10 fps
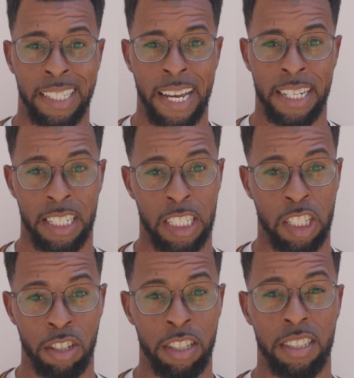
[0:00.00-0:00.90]
get a
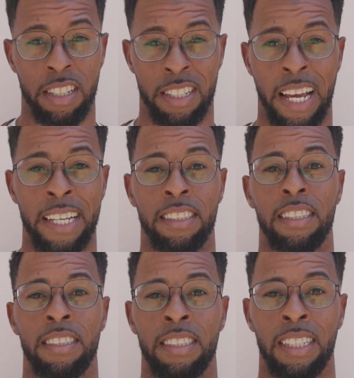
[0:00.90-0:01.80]
good
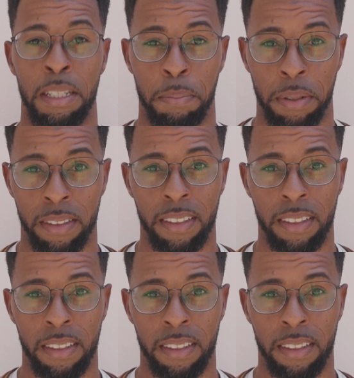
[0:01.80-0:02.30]
night's sleep.